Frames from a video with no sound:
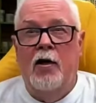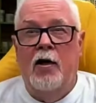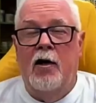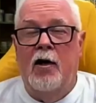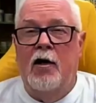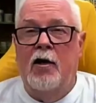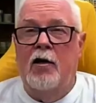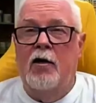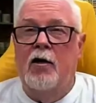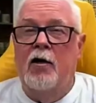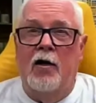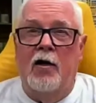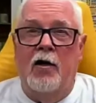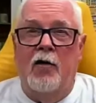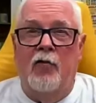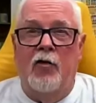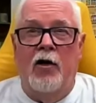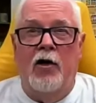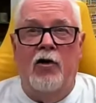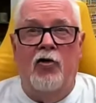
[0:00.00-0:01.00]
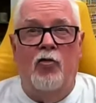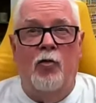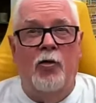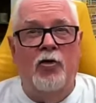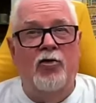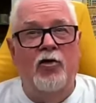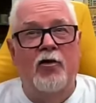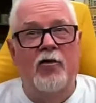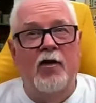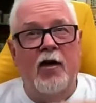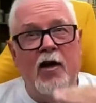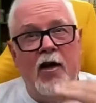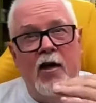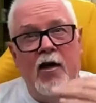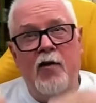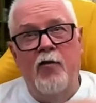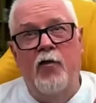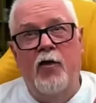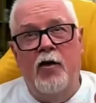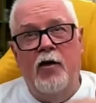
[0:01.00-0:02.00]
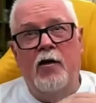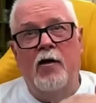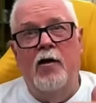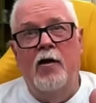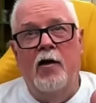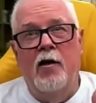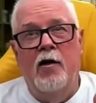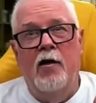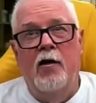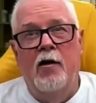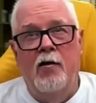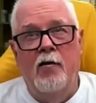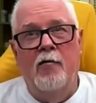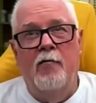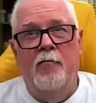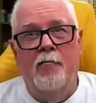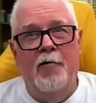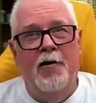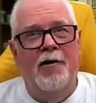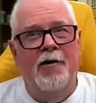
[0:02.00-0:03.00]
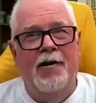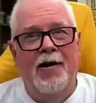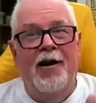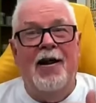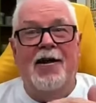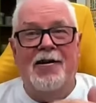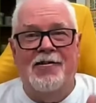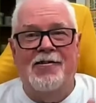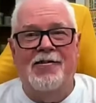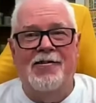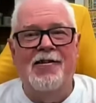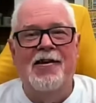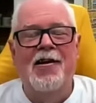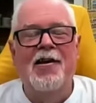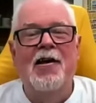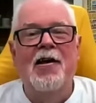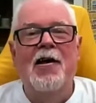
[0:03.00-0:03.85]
in a village, which is even less